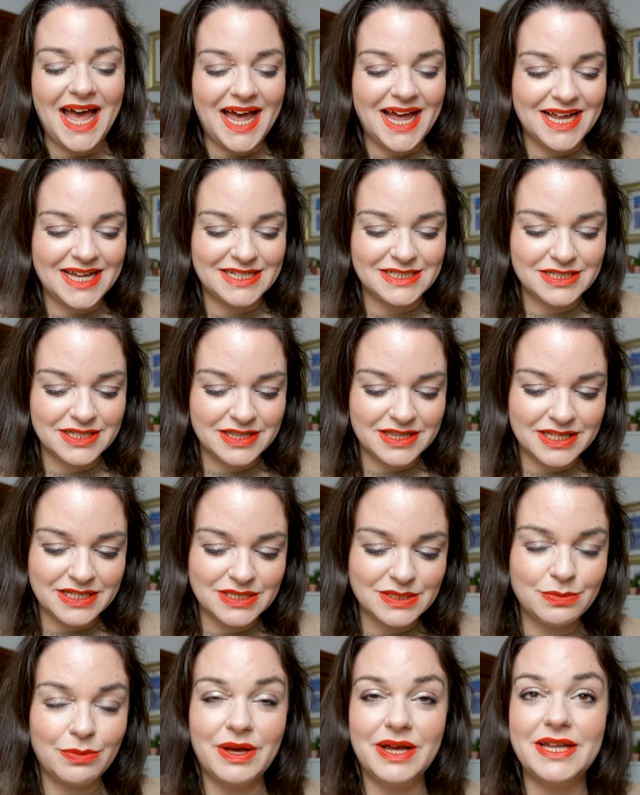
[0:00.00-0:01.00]
And
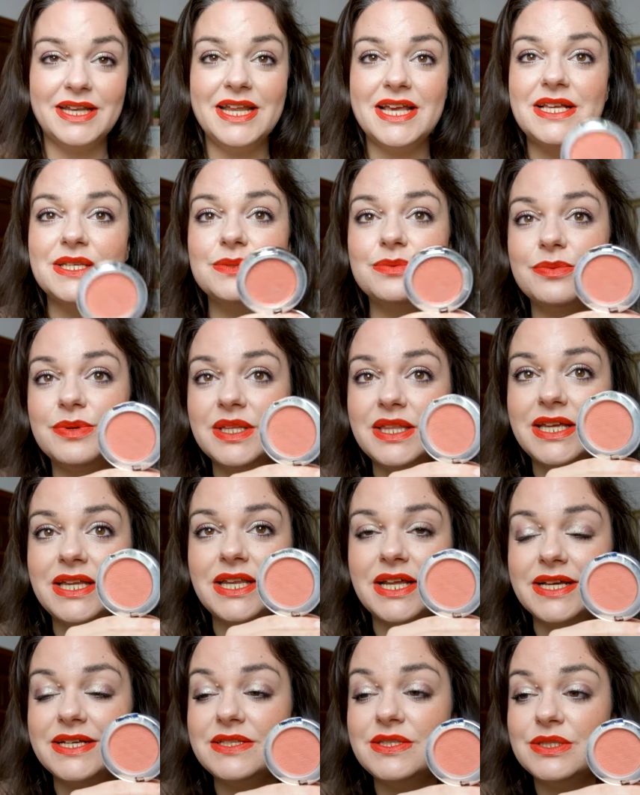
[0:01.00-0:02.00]
this one is really
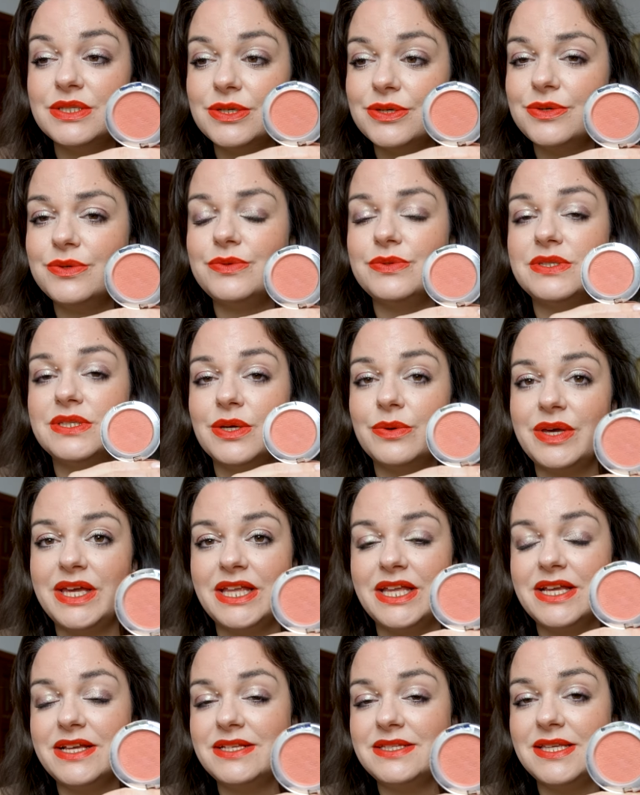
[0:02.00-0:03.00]
nice too. So
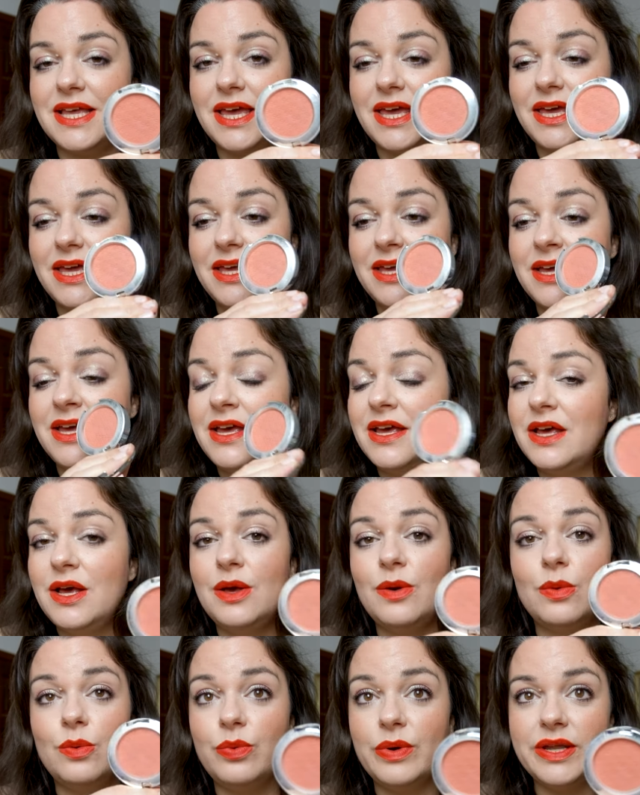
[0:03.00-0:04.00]
it is a
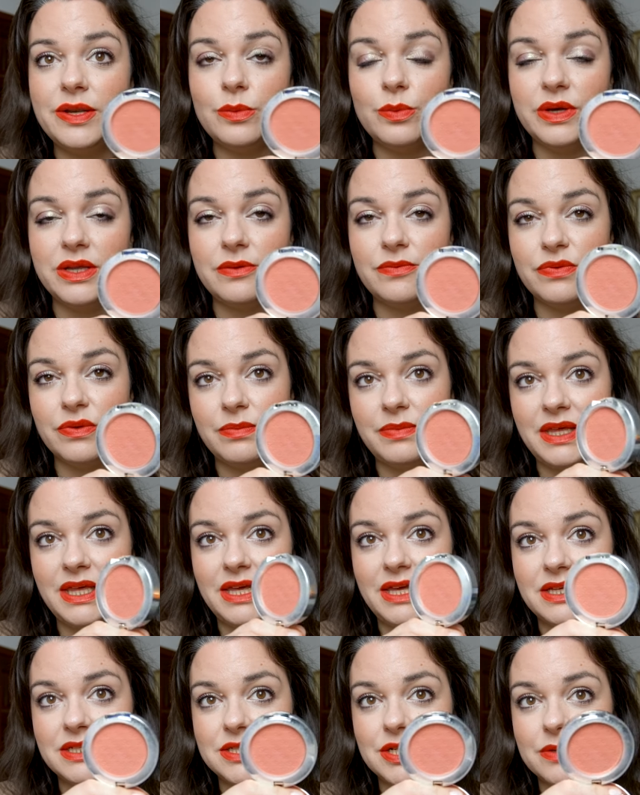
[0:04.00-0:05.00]
win-win for
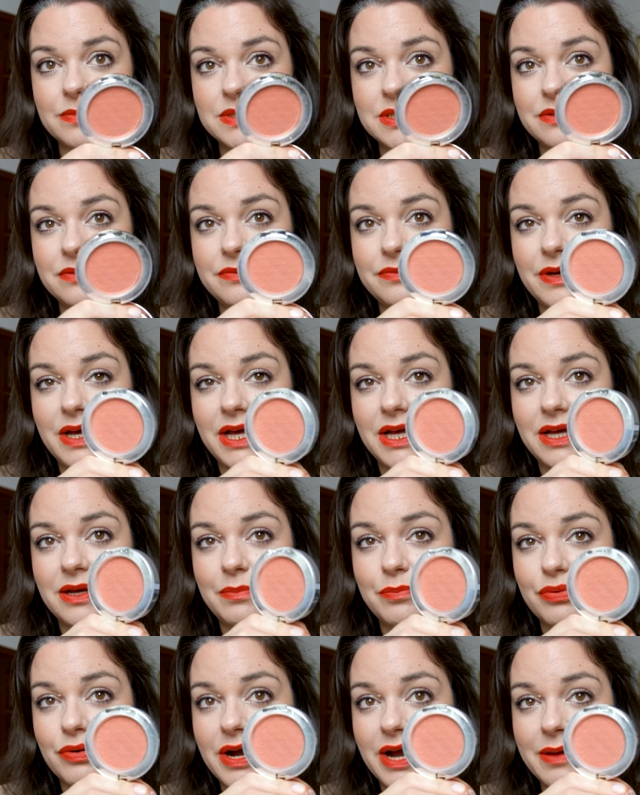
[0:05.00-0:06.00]
me in terms of
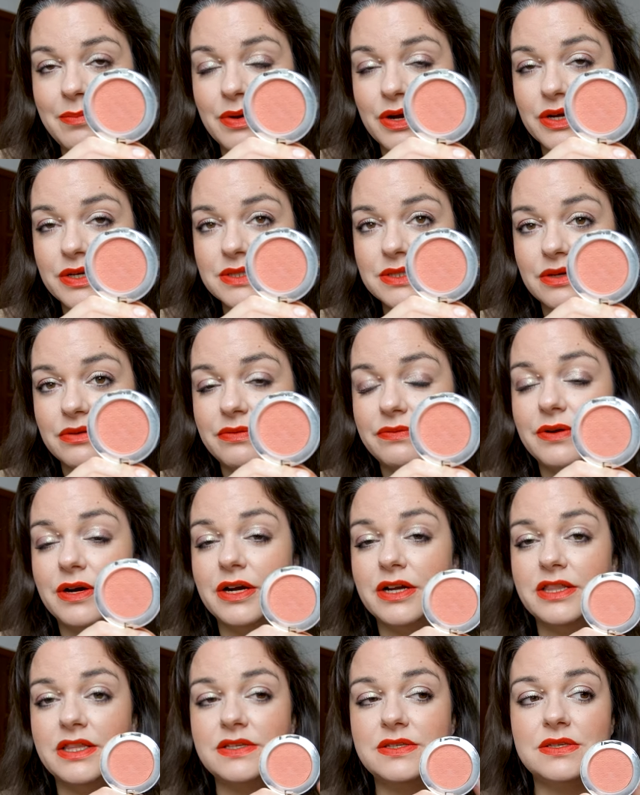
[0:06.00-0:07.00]
uh, Primark so
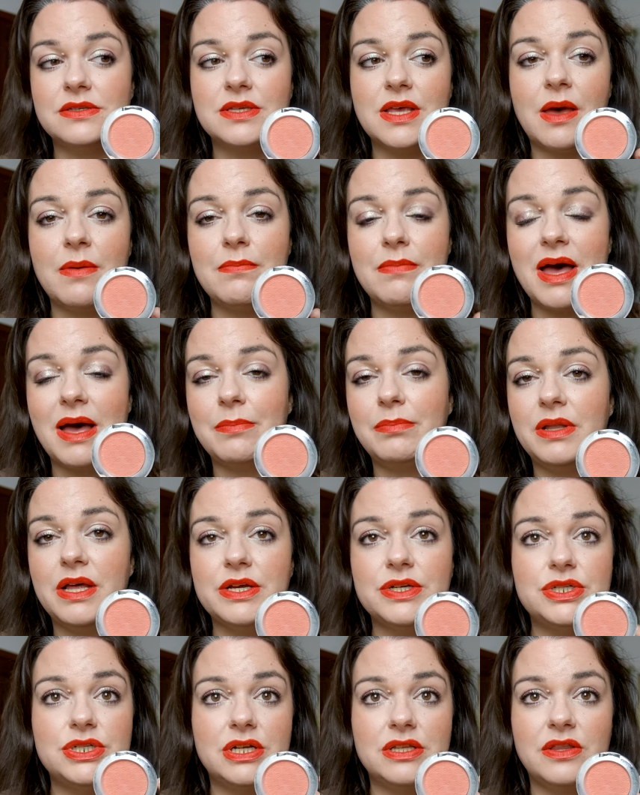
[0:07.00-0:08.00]
far. This is a matte
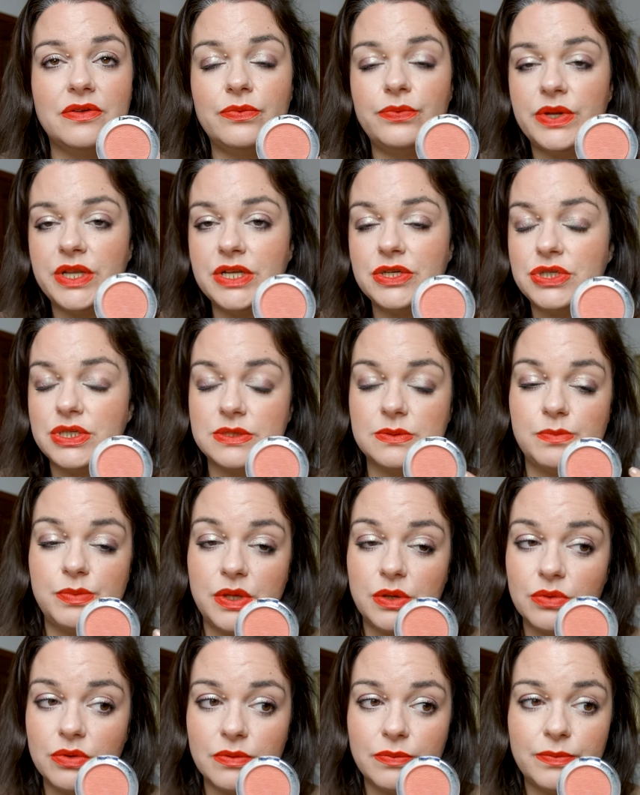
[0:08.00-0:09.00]
blush. The finish is
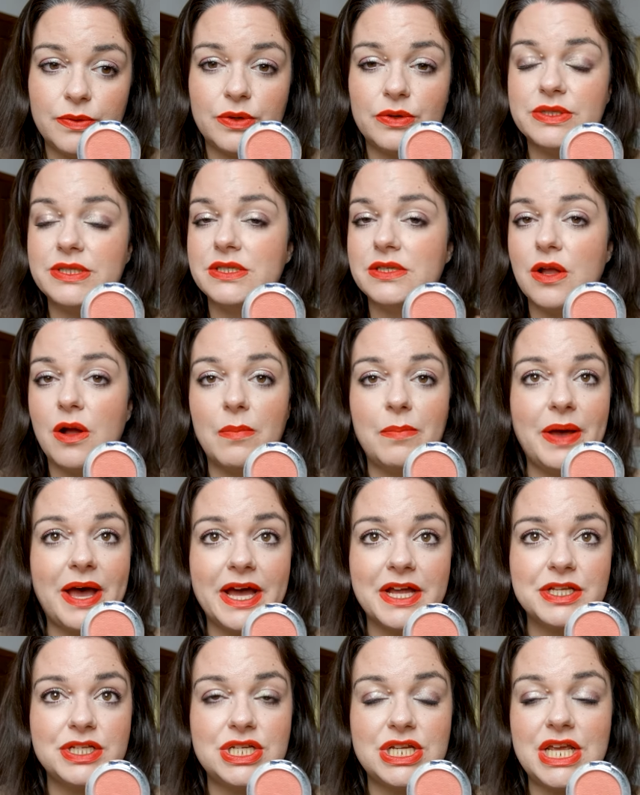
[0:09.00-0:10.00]
beautiful. It's not
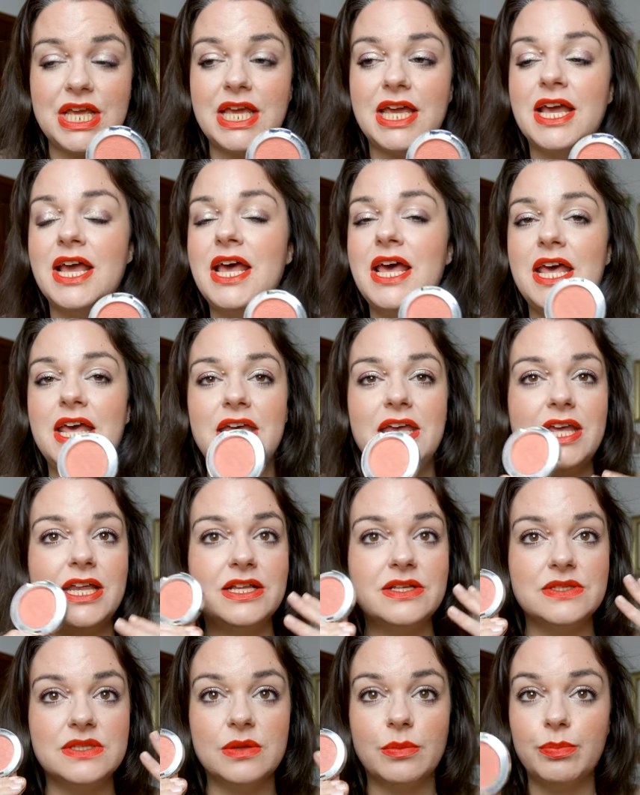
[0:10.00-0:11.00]
patchy. It
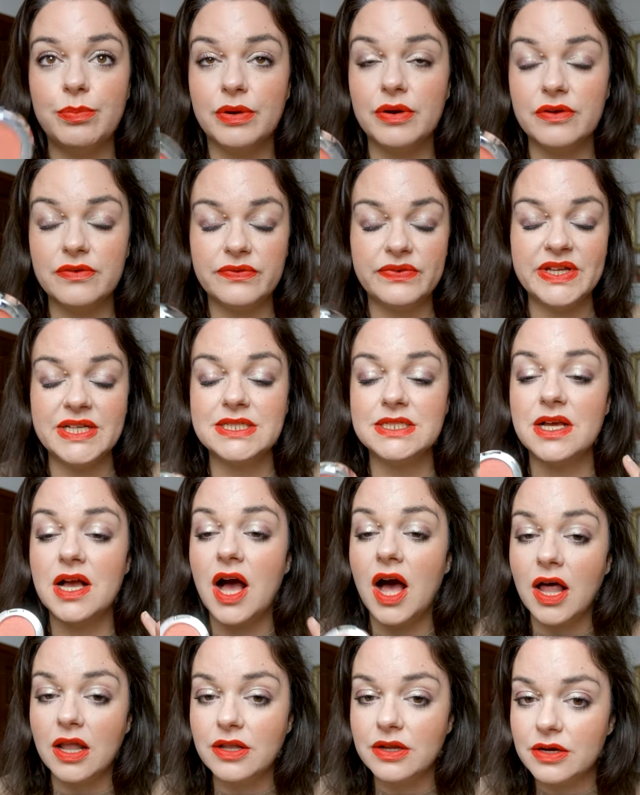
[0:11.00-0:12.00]
is the perfect
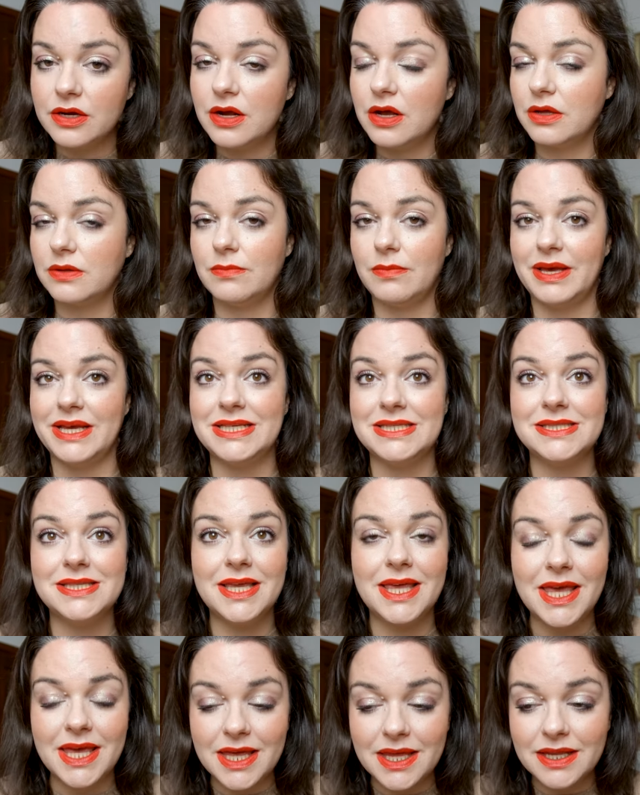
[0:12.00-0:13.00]
color on my
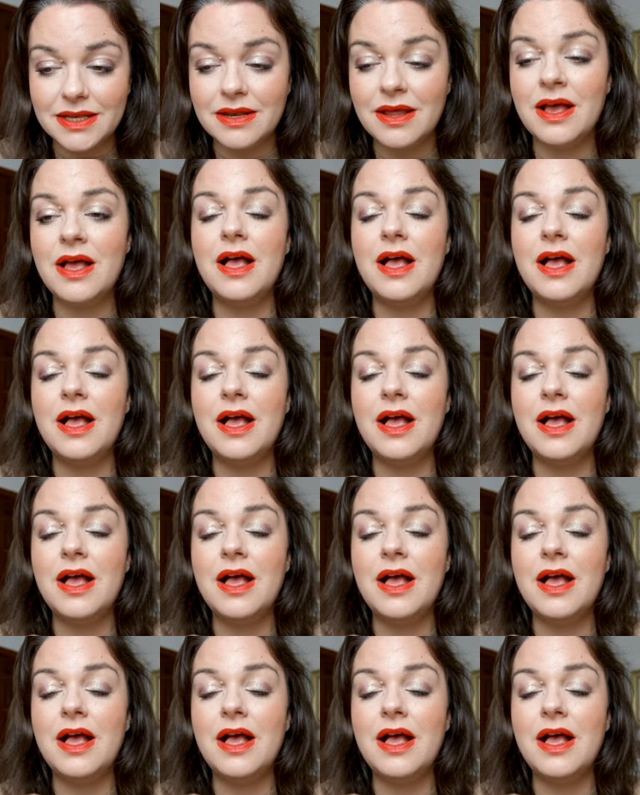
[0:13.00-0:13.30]
skin.